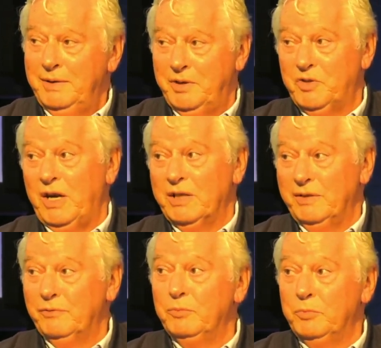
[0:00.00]

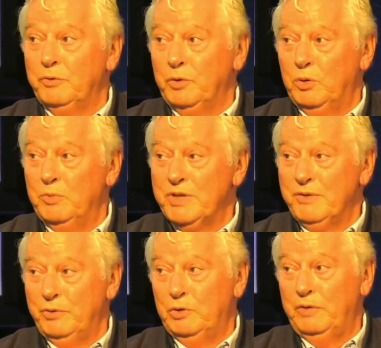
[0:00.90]
detracting from performance. A
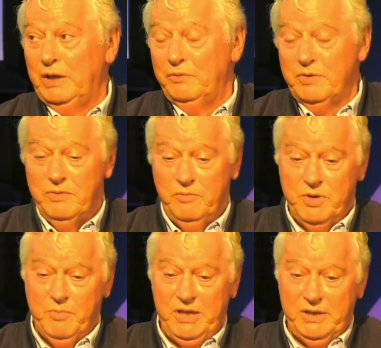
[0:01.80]
four valve
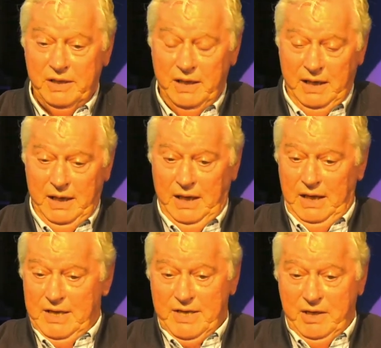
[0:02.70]
was better.
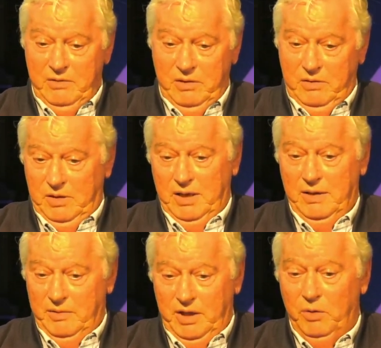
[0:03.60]
So,
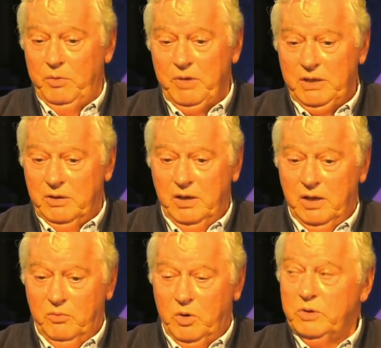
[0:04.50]
you know, we made a,
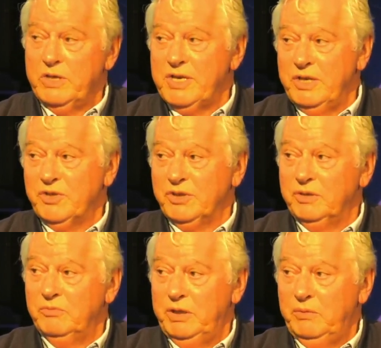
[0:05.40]
a wrong decision
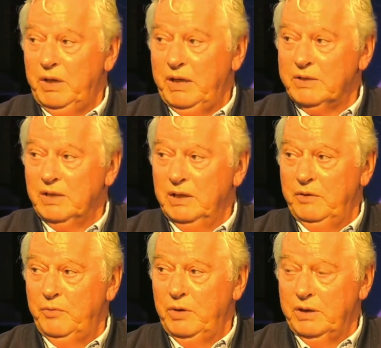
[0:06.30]
and we, we had to
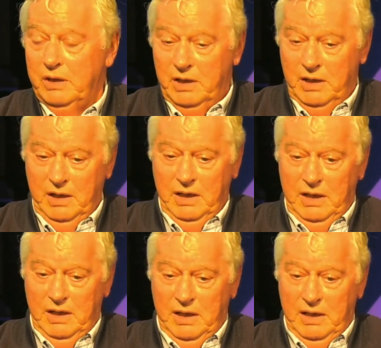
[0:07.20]
live with
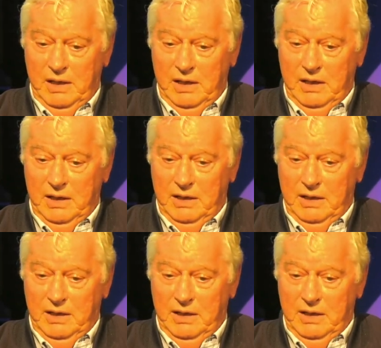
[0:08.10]
a, uh,